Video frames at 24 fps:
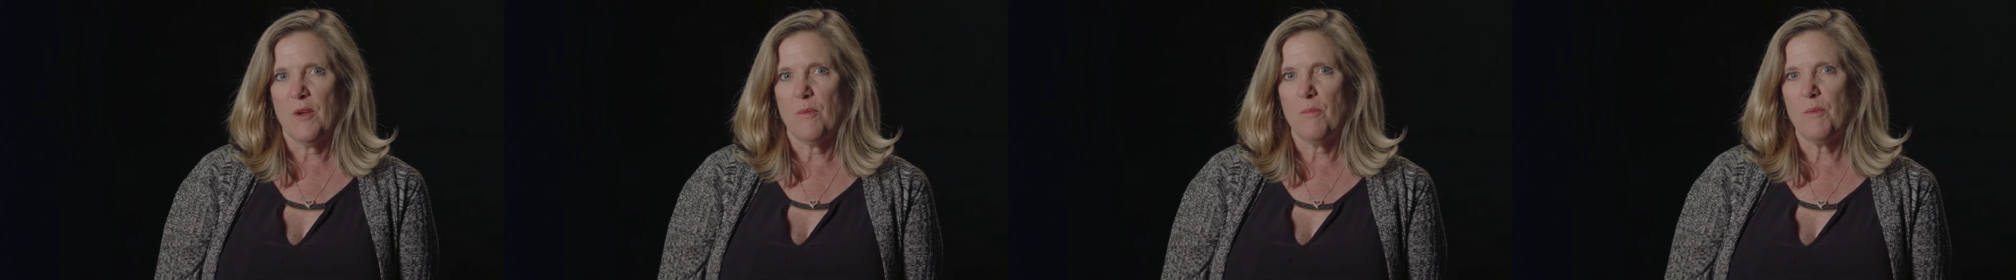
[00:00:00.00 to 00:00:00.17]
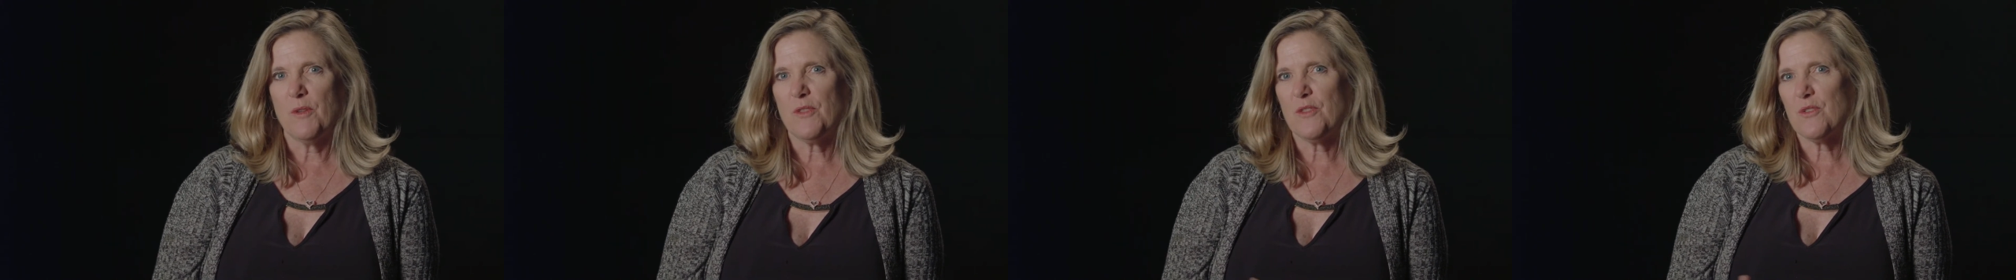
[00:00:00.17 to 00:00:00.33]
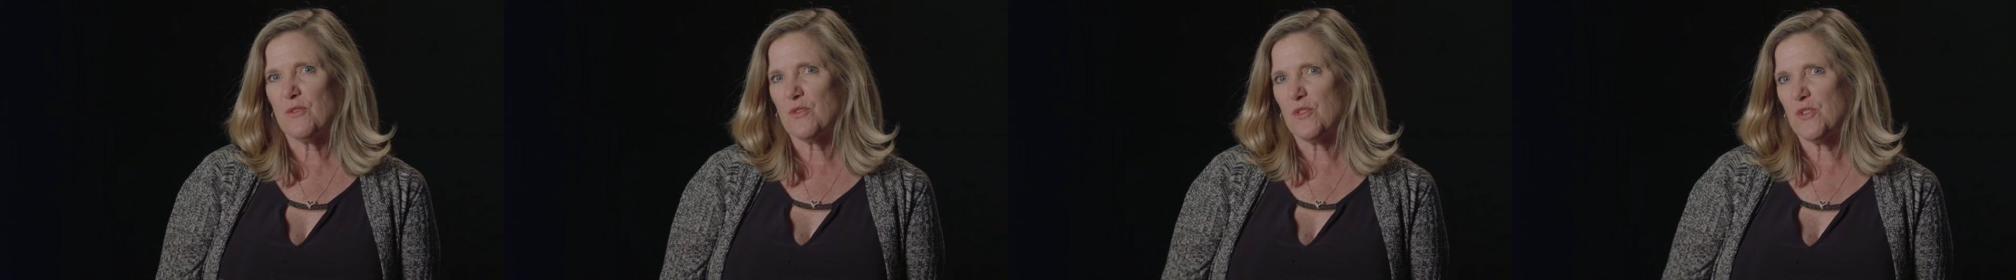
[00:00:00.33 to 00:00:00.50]

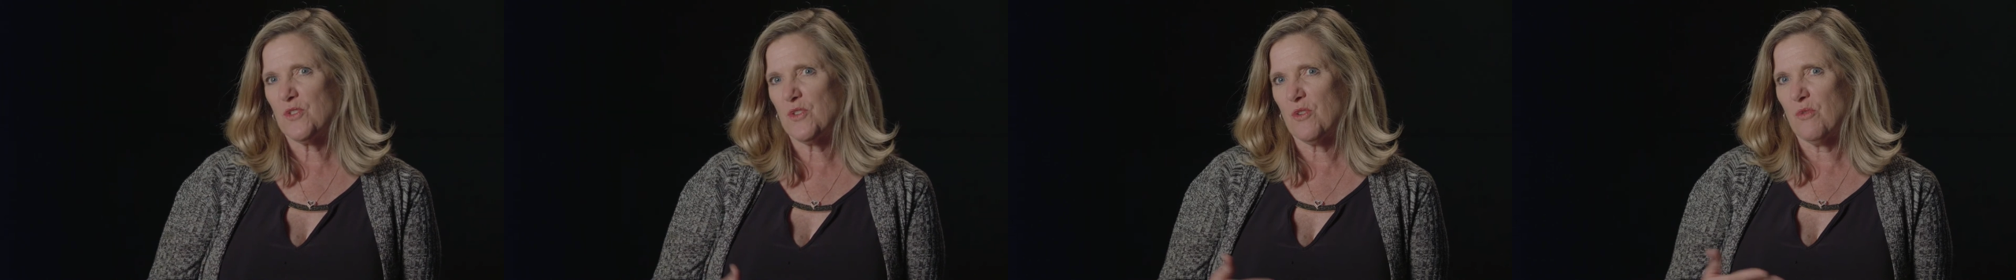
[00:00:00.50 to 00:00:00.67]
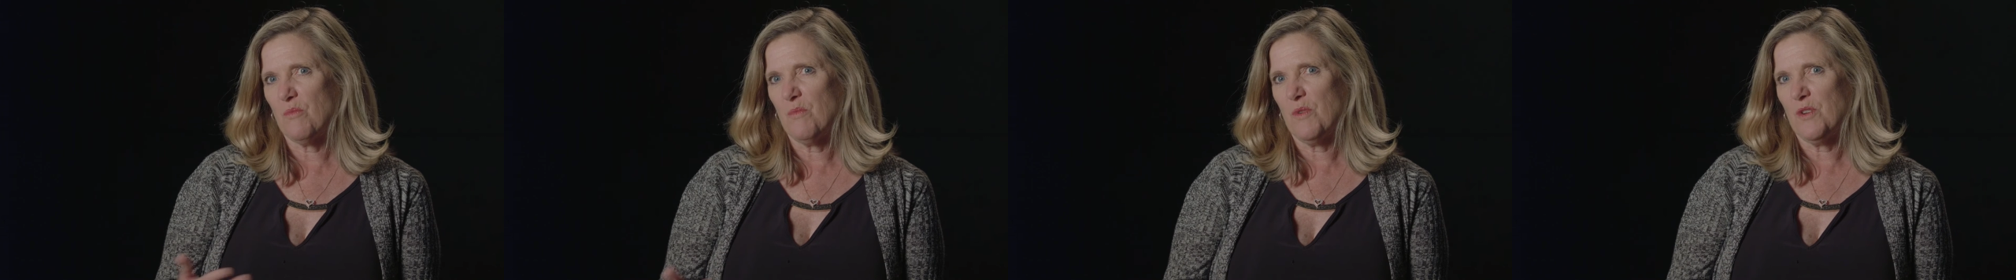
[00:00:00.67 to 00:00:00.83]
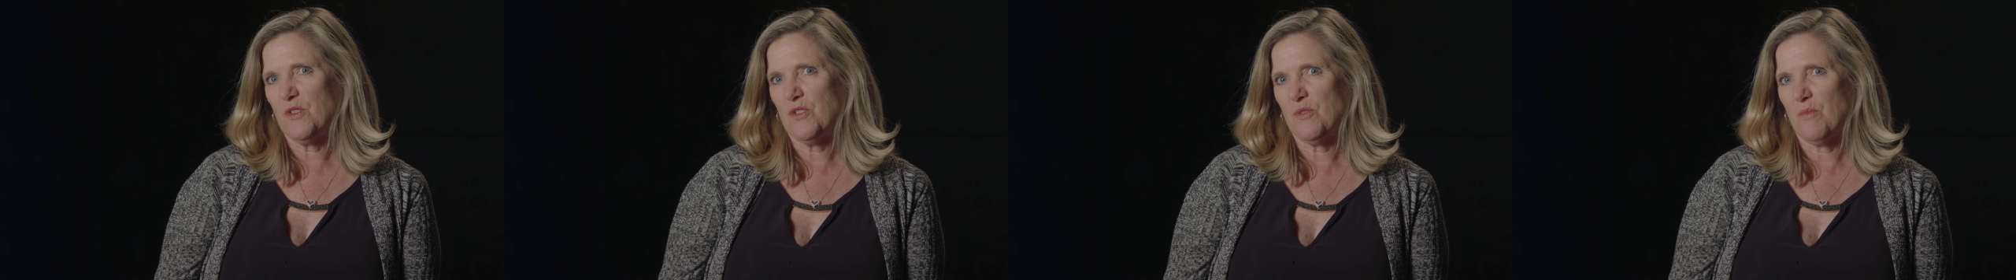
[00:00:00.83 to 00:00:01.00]
but there's so
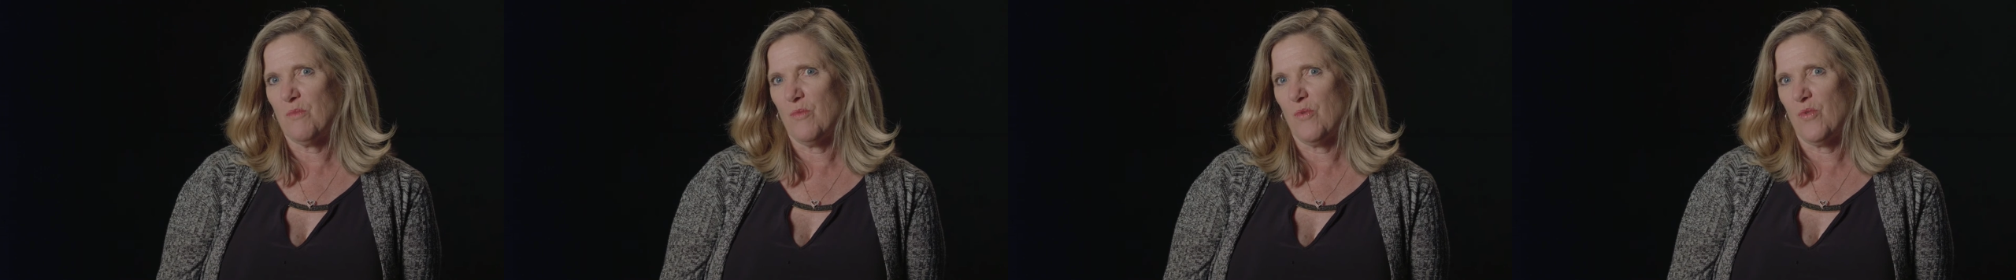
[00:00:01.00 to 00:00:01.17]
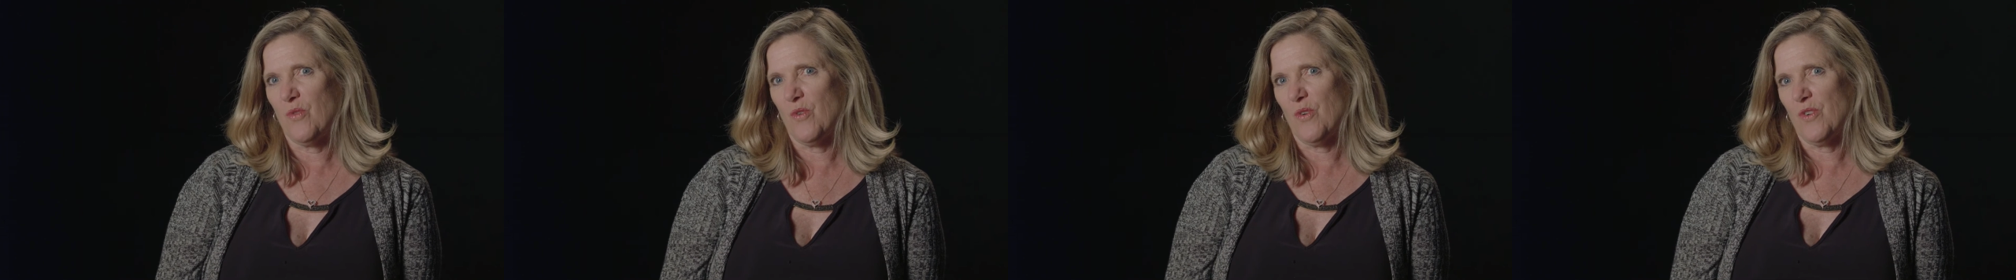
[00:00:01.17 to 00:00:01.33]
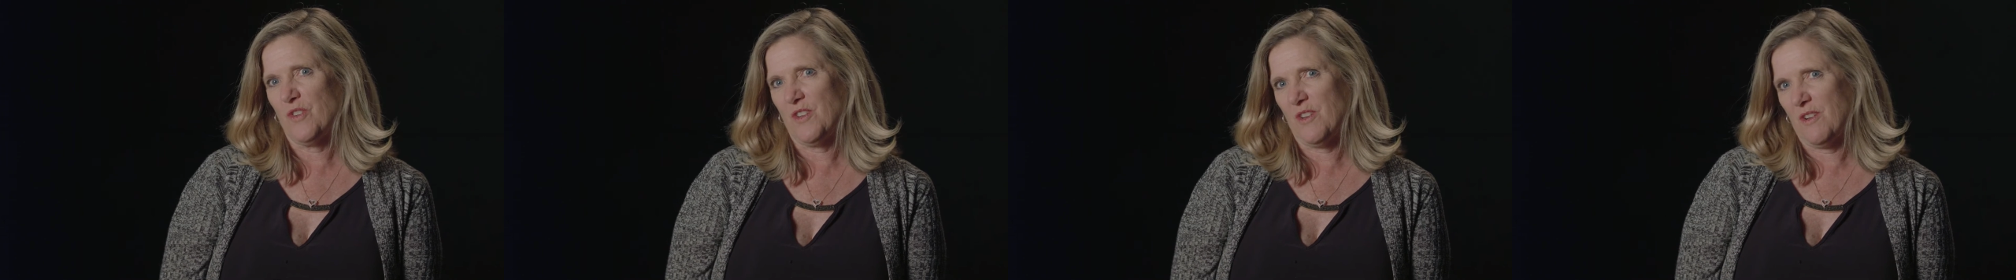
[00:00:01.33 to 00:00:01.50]
much
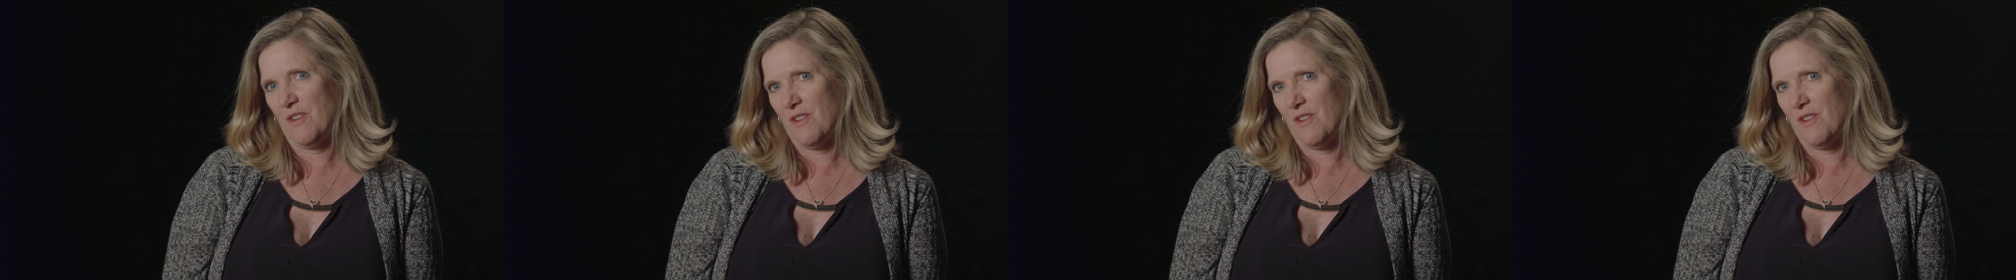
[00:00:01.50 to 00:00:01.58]
more to